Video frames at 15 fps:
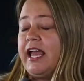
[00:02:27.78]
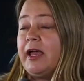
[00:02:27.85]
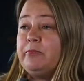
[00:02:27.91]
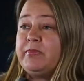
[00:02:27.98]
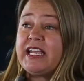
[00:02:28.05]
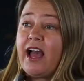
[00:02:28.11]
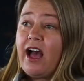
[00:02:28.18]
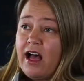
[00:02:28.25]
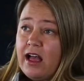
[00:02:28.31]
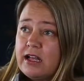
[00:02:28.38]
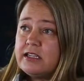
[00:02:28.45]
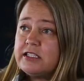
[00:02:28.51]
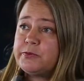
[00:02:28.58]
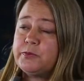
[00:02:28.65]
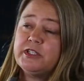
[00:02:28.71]
And
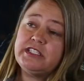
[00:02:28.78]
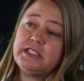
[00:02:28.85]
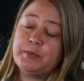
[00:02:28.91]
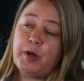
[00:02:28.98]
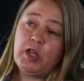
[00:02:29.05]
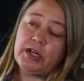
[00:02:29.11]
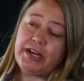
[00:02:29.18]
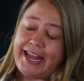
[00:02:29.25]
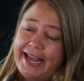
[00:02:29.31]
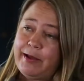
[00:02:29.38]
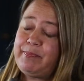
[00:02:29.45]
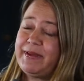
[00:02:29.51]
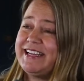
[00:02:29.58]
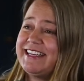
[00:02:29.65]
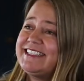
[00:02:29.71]
because we're a smaller
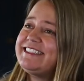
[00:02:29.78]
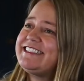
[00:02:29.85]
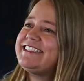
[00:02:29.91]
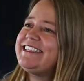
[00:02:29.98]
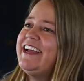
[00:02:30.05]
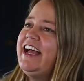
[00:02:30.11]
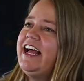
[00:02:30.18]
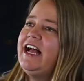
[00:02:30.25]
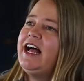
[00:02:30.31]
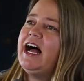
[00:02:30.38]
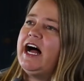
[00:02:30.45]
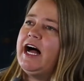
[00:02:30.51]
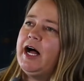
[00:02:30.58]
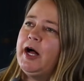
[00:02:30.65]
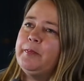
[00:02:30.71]
campus,
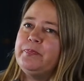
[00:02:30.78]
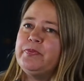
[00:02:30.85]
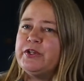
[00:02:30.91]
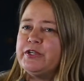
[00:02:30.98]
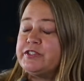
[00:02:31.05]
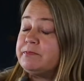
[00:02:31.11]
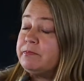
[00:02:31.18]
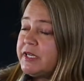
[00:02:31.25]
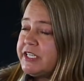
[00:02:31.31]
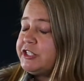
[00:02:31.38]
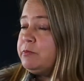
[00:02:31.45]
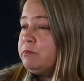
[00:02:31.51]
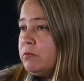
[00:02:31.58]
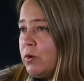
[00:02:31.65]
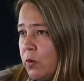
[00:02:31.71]
there's
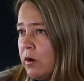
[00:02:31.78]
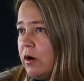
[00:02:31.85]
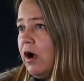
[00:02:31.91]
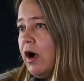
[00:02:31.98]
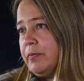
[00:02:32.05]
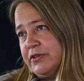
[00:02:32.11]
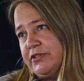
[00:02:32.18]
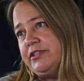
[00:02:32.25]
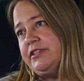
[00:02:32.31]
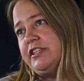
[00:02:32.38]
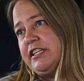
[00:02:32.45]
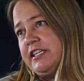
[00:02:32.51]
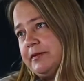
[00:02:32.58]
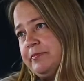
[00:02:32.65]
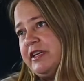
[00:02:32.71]
much more
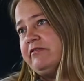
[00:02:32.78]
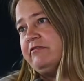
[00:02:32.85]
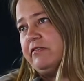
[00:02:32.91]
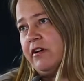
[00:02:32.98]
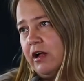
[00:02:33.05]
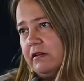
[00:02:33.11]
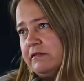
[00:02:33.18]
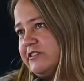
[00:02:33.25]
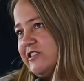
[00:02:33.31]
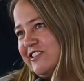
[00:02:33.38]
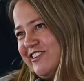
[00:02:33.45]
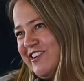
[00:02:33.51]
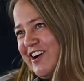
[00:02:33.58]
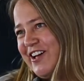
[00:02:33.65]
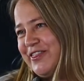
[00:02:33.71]
opportunity to be involved
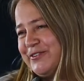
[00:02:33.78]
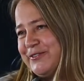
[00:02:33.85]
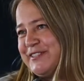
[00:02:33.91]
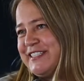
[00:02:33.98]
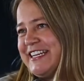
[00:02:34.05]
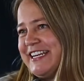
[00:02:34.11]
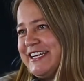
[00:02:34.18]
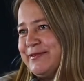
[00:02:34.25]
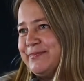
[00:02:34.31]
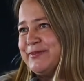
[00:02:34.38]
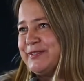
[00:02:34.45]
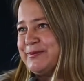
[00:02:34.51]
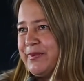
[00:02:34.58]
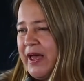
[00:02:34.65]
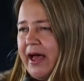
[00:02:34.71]
on those
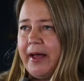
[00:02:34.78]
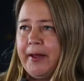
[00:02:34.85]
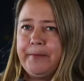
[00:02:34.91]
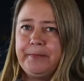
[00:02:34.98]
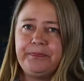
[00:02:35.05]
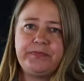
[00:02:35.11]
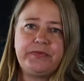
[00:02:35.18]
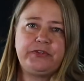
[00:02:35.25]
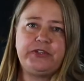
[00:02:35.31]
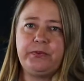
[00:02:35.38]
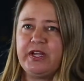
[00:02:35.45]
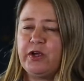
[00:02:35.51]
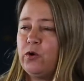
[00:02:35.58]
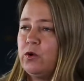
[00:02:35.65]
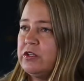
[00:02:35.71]
teams. So
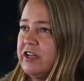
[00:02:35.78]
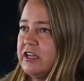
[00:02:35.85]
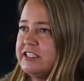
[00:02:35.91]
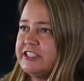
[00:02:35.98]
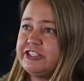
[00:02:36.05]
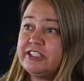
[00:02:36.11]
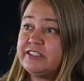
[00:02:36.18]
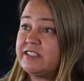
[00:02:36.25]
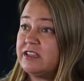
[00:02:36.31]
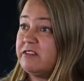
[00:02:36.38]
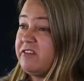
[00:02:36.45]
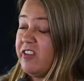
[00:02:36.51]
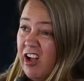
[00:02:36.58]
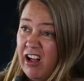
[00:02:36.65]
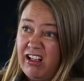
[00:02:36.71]
we hold auditions in the
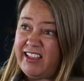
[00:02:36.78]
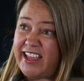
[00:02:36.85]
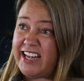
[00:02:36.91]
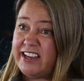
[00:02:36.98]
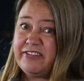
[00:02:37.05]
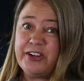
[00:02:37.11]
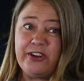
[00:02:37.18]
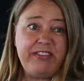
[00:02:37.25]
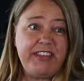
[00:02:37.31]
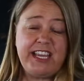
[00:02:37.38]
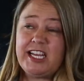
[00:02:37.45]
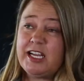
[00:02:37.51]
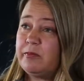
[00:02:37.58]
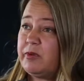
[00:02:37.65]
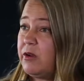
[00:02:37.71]
fall, and if you're
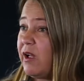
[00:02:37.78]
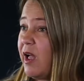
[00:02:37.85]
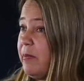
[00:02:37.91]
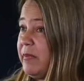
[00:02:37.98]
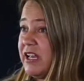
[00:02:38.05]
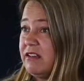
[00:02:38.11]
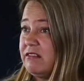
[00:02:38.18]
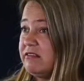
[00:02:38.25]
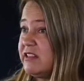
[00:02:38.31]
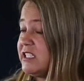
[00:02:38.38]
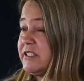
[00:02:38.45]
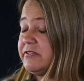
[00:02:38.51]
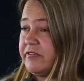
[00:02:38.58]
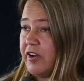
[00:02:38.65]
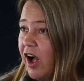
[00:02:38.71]
thinking about coming
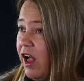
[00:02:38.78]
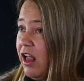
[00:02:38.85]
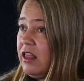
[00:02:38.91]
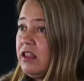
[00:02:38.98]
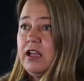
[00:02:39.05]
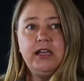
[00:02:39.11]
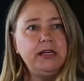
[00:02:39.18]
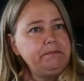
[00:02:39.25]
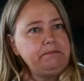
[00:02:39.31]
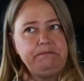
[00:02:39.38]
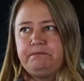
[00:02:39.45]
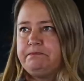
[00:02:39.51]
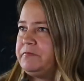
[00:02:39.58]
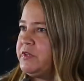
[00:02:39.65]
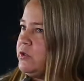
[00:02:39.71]
this fall,
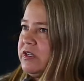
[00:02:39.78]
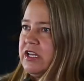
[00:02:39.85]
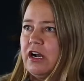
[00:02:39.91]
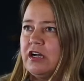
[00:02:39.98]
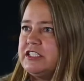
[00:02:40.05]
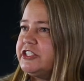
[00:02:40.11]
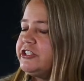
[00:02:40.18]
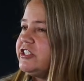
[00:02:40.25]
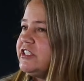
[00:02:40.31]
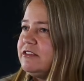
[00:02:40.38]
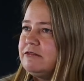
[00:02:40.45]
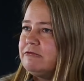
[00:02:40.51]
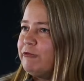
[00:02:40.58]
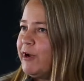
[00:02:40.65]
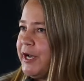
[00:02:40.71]
you can
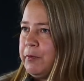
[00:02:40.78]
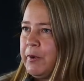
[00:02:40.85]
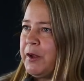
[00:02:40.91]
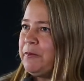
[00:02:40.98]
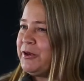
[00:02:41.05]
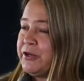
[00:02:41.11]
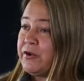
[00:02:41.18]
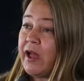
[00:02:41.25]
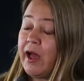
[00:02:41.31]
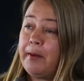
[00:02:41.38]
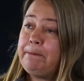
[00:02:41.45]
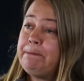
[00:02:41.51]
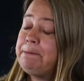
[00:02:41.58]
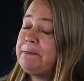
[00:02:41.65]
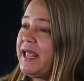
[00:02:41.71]
audition right away when you
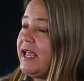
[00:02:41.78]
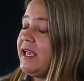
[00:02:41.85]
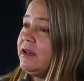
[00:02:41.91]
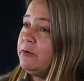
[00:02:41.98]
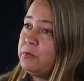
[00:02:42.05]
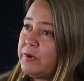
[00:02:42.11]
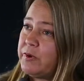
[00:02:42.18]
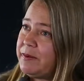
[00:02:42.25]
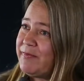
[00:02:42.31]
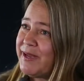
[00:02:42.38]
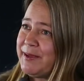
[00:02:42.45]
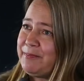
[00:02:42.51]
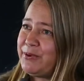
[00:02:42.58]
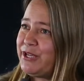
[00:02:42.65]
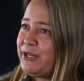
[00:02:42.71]
come, and we
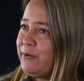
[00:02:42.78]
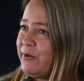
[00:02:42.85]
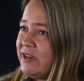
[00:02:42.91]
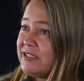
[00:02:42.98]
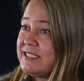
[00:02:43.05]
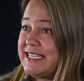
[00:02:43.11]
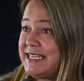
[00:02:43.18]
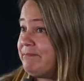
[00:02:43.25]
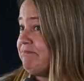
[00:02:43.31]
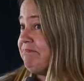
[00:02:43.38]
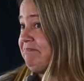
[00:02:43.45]
might put you on a team.